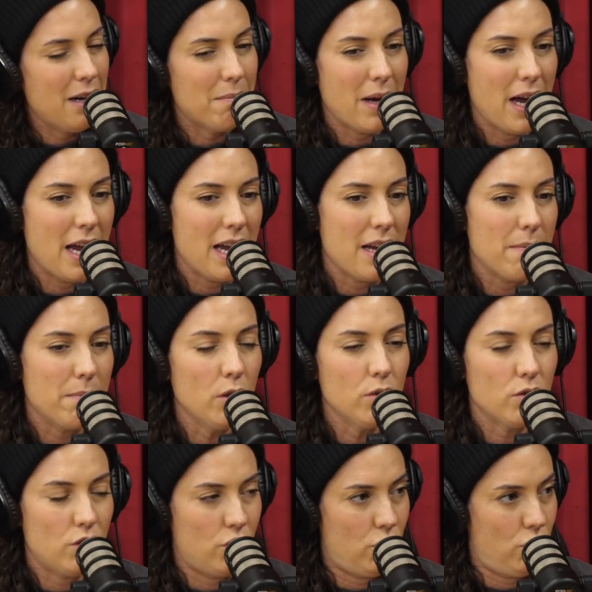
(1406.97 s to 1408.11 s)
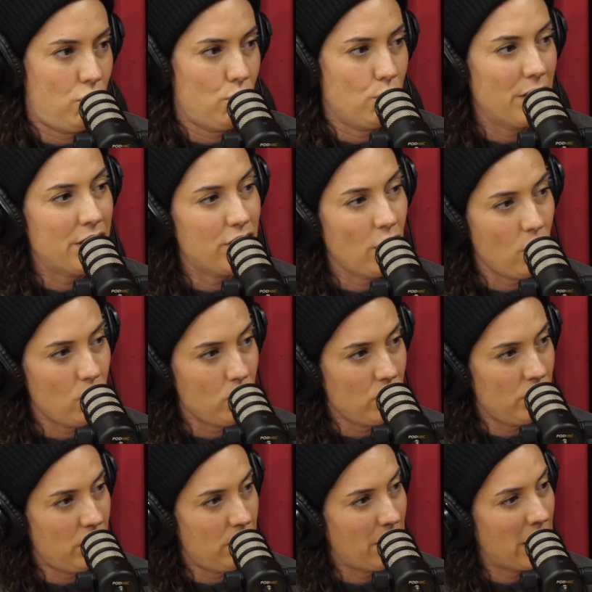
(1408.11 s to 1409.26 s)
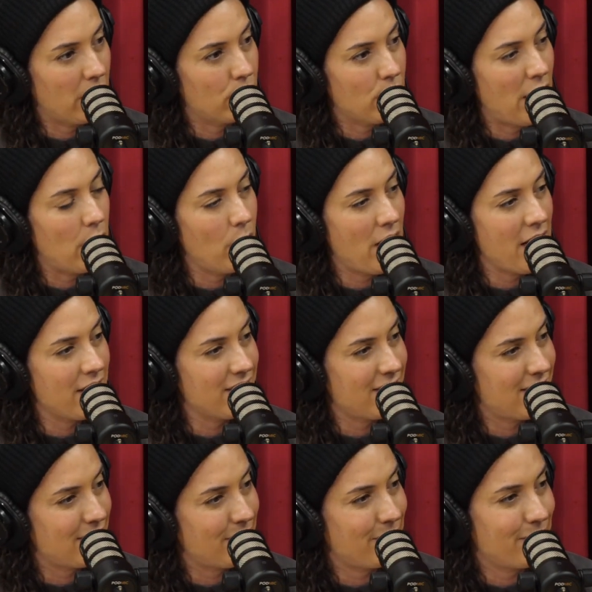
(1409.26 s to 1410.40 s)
my boots resold, my Red Wings.